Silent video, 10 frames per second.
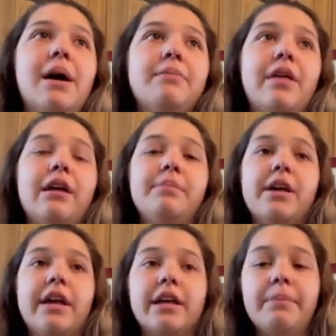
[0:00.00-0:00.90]
It'll be
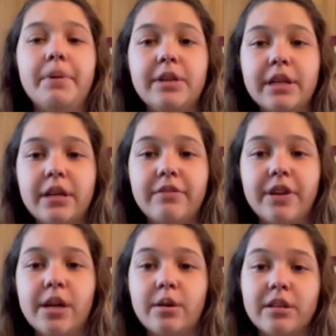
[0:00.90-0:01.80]
like a building
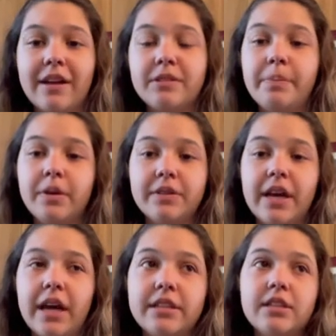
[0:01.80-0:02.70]
video because I have to build
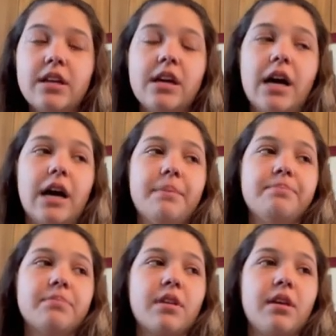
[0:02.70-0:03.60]
that.
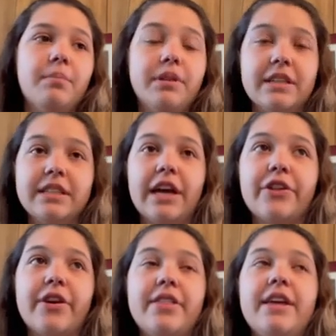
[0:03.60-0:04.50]
Put that together,
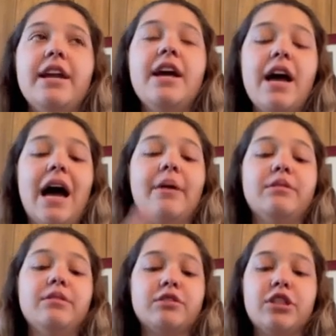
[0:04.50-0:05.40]
and then I
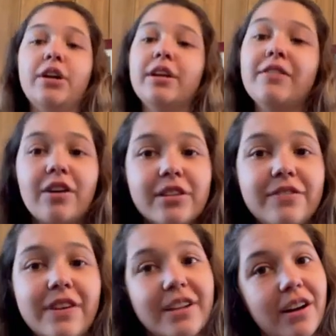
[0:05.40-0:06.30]
will give you all the
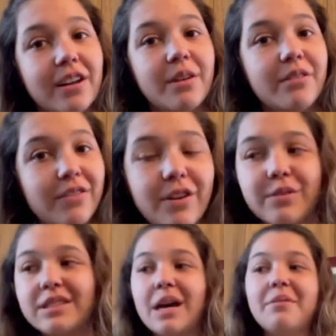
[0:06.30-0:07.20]
Fee dog review.
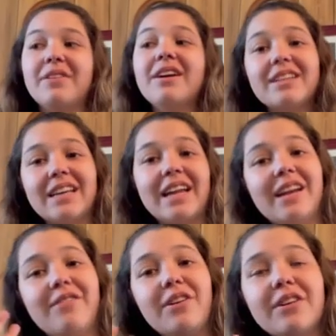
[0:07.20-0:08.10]
So I'm very excited.
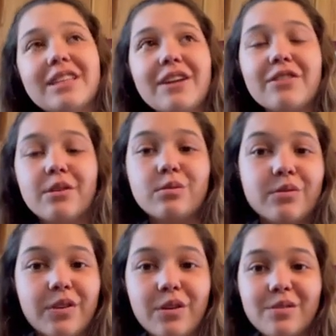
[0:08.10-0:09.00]
If you're excited for those
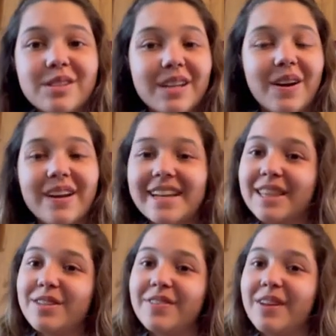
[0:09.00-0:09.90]
reviews, go ahead and like
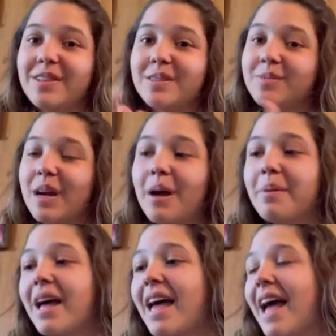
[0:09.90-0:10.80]
this video and subscribe.
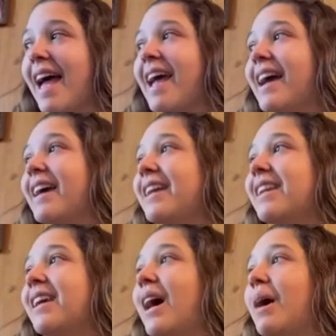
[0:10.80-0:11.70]

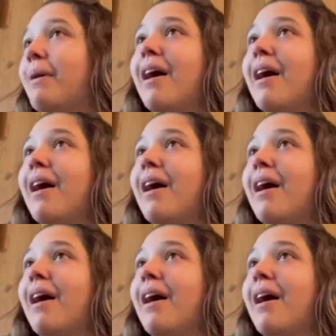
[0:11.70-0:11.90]
And I'm